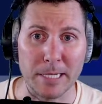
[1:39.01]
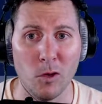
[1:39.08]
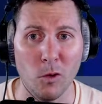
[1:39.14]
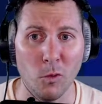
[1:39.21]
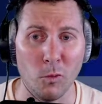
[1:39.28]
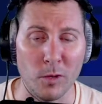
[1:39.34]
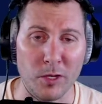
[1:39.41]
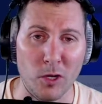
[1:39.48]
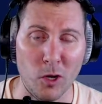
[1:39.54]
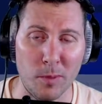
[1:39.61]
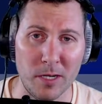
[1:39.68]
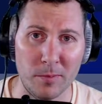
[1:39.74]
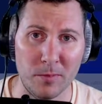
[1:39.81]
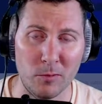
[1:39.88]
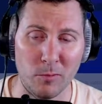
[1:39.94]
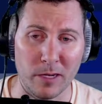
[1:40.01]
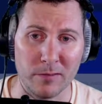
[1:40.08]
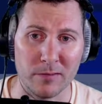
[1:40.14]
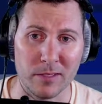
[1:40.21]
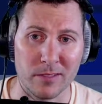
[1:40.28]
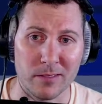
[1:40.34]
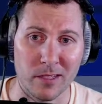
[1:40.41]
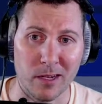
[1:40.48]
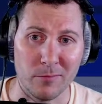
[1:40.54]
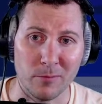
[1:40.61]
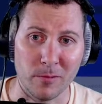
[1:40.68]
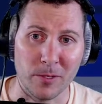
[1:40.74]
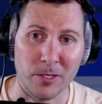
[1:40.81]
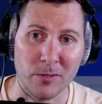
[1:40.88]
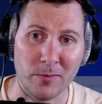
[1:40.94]
When you open up the Wavelink software,
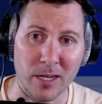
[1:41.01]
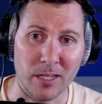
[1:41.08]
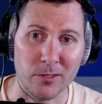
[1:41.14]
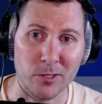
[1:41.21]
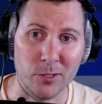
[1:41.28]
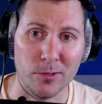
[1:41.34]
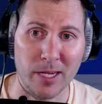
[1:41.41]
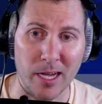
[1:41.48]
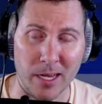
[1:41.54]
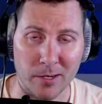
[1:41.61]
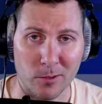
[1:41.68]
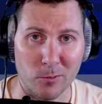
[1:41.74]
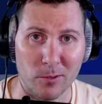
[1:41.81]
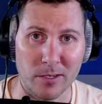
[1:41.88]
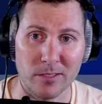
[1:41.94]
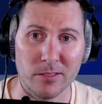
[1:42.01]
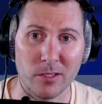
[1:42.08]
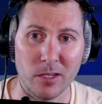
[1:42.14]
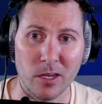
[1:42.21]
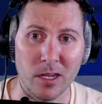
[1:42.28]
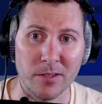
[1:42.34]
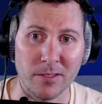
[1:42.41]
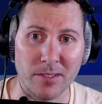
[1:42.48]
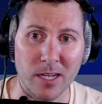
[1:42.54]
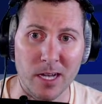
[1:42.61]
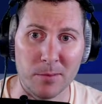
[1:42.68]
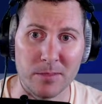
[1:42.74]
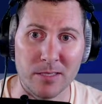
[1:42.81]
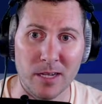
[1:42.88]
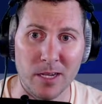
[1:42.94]
you've got two categories. On the top
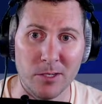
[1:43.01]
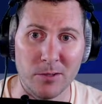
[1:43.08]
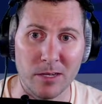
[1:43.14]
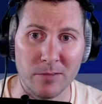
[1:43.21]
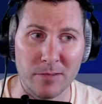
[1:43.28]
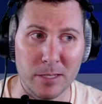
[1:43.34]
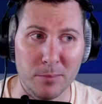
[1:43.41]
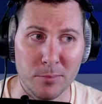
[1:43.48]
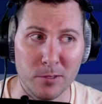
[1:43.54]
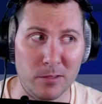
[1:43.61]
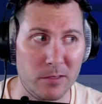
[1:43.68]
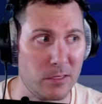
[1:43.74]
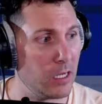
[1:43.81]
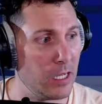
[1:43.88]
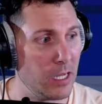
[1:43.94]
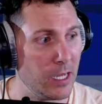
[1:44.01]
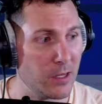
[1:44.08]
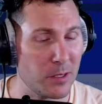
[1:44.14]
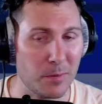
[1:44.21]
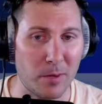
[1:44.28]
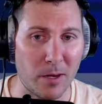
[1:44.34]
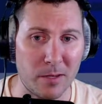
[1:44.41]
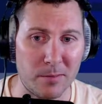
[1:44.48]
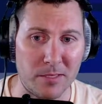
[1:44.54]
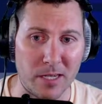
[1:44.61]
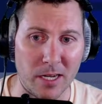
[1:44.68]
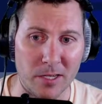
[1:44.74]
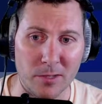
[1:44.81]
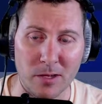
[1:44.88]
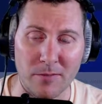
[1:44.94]
side, you have inputs, and on the bottom side,
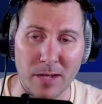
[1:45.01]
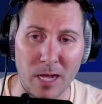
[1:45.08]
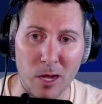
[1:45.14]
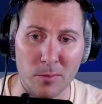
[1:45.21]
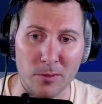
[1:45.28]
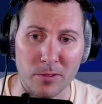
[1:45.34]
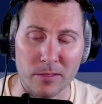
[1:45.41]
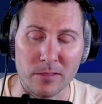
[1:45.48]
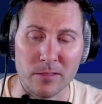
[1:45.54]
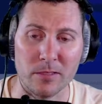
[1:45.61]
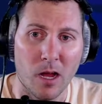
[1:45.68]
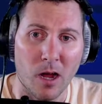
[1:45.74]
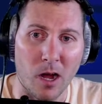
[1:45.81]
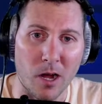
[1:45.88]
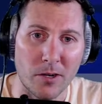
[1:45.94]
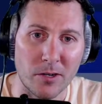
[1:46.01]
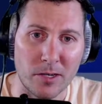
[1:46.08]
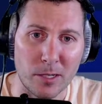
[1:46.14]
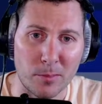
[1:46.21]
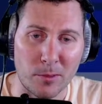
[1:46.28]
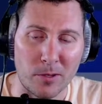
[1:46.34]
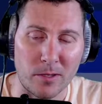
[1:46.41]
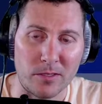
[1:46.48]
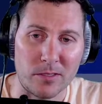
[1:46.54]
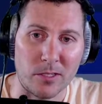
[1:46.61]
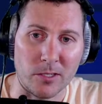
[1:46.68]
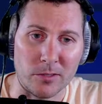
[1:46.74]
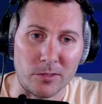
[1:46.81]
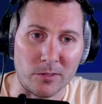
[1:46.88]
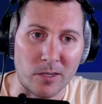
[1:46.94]
you have outputs. On your inputs, you'll
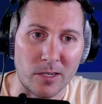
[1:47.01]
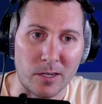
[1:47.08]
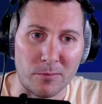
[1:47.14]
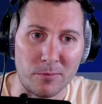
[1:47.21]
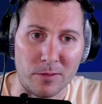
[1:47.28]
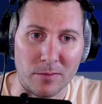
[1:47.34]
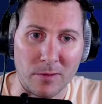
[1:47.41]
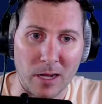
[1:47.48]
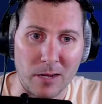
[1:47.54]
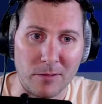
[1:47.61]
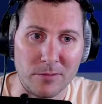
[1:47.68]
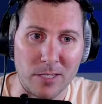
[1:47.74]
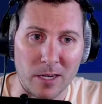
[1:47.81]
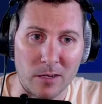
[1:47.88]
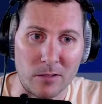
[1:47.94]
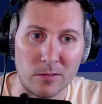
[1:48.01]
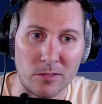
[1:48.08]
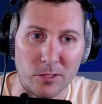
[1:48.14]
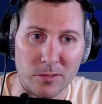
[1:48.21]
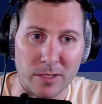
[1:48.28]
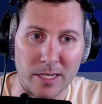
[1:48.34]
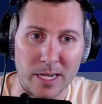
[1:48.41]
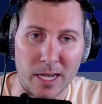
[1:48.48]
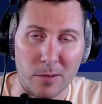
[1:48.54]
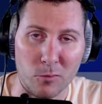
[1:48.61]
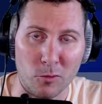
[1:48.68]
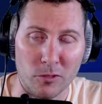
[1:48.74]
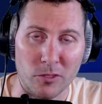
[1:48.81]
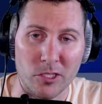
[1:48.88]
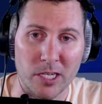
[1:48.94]
start off with 5 channels. You can add more
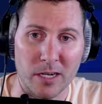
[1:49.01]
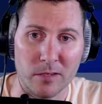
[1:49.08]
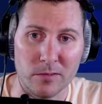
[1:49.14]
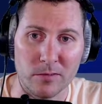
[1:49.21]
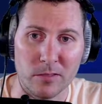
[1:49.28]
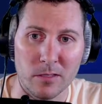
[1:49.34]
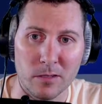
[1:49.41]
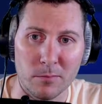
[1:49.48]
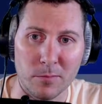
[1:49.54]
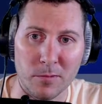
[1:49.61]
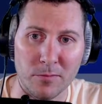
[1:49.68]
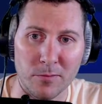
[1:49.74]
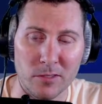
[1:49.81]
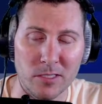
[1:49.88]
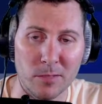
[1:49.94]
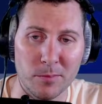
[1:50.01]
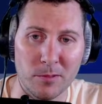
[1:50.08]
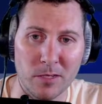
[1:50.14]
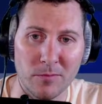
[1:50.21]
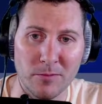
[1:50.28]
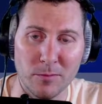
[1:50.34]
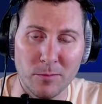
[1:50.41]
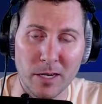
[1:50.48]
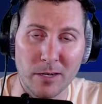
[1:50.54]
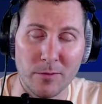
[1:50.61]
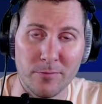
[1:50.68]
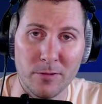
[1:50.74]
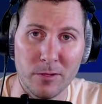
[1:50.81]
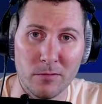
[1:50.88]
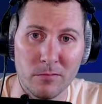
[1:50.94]
channels, but first up, you'll have your
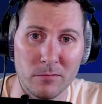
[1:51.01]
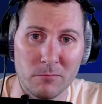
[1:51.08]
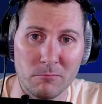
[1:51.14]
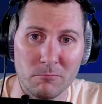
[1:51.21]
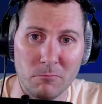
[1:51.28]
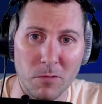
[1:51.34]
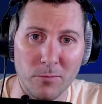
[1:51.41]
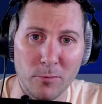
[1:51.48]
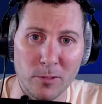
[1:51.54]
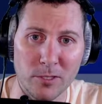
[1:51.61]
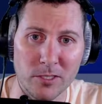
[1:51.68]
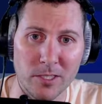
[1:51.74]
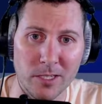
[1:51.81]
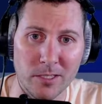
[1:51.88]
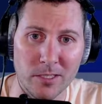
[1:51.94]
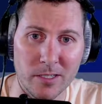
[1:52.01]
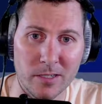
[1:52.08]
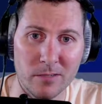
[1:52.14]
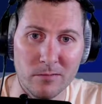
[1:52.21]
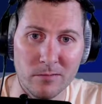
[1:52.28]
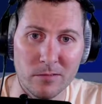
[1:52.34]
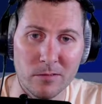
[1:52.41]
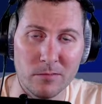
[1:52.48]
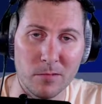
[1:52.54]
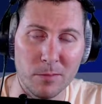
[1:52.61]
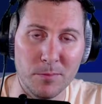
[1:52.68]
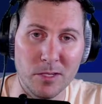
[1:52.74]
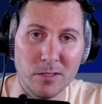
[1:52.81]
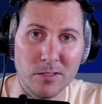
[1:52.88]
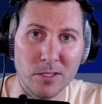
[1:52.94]
microphone, a voice chat channel, a
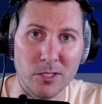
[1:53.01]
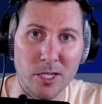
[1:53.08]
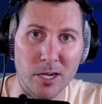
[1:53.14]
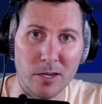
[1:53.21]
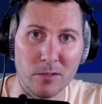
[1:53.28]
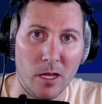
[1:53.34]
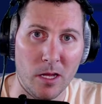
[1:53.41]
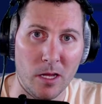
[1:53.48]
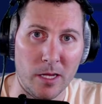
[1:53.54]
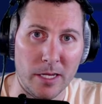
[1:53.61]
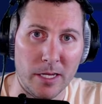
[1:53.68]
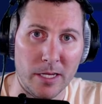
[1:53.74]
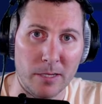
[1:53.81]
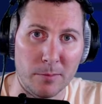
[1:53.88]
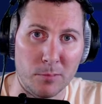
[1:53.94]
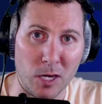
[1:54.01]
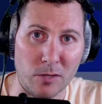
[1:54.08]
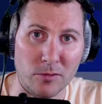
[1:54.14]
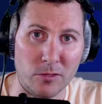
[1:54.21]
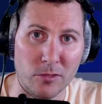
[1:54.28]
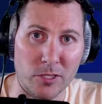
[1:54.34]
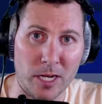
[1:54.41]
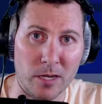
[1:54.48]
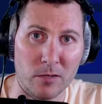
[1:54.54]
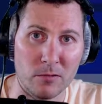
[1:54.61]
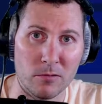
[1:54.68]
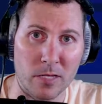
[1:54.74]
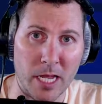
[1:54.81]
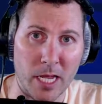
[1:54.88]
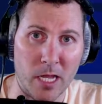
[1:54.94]
music channel, a browser channel,
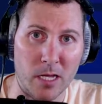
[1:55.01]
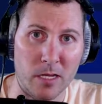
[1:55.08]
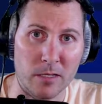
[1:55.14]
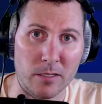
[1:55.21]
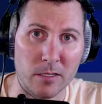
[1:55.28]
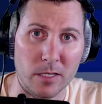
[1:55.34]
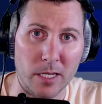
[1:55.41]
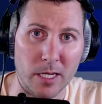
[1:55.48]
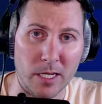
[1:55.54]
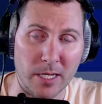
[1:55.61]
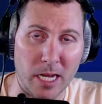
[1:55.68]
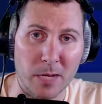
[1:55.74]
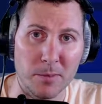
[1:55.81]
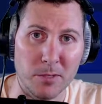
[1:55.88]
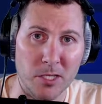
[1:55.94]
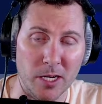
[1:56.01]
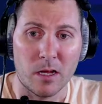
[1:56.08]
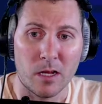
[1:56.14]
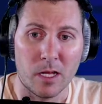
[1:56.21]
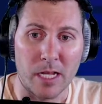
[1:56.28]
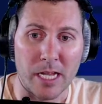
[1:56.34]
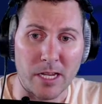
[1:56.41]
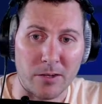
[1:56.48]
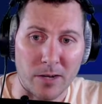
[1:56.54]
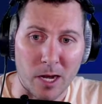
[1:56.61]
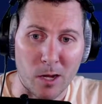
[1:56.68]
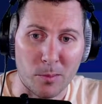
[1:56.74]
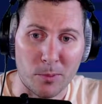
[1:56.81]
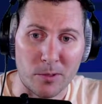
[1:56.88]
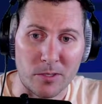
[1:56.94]
and a game channel. In your
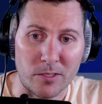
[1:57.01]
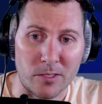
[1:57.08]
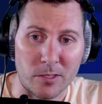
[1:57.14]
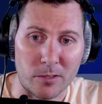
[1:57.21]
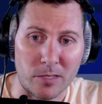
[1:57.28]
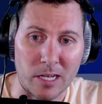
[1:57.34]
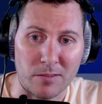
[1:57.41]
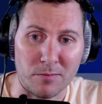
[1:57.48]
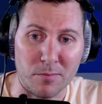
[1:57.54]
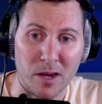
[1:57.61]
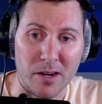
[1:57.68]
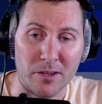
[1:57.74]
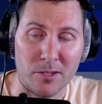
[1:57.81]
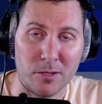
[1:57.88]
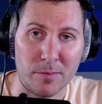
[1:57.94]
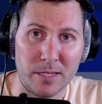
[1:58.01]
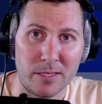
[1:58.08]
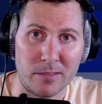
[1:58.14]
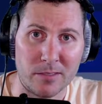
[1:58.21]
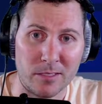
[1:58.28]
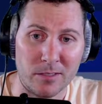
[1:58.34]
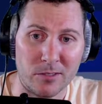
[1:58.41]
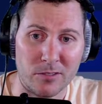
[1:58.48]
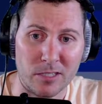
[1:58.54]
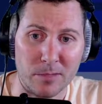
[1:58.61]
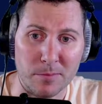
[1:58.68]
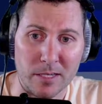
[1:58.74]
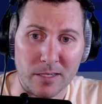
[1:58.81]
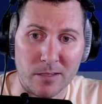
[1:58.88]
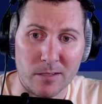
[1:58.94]
outputs, you'll have monitor mix and stream
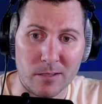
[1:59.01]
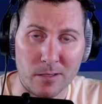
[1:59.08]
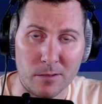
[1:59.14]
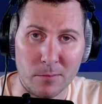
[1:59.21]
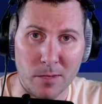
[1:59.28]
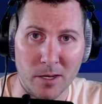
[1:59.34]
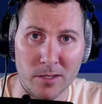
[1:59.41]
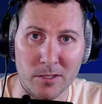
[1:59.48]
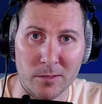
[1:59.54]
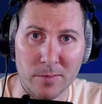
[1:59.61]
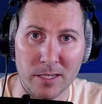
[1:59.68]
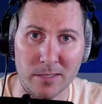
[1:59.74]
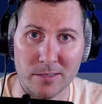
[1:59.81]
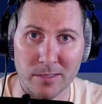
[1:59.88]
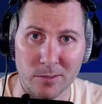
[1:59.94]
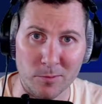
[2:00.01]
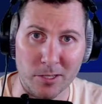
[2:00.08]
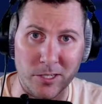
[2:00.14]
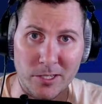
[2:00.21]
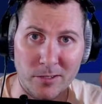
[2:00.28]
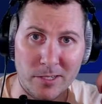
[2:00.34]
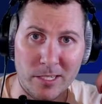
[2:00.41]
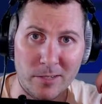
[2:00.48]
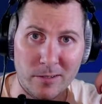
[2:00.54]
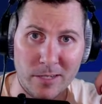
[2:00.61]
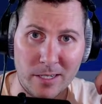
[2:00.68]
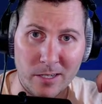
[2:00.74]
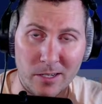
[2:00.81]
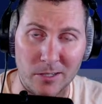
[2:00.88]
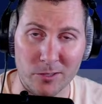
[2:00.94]
mix. Monitor mix is what you're hearing.
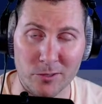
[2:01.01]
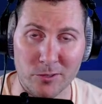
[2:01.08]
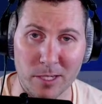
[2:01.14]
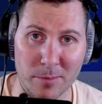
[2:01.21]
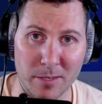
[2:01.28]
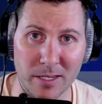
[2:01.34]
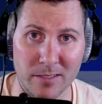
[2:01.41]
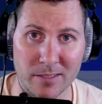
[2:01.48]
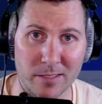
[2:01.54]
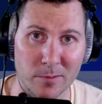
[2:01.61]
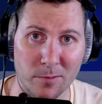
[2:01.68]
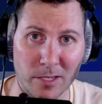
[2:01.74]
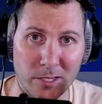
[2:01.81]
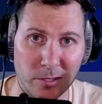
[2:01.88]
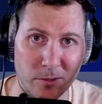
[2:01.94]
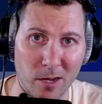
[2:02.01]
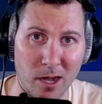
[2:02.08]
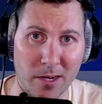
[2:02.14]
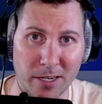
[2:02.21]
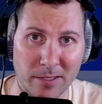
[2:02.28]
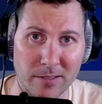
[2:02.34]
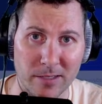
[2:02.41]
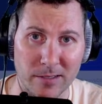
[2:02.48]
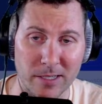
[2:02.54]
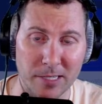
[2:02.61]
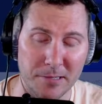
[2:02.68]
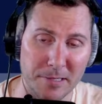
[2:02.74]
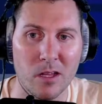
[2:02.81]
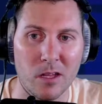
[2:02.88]
Stream mix is your audience is hearing.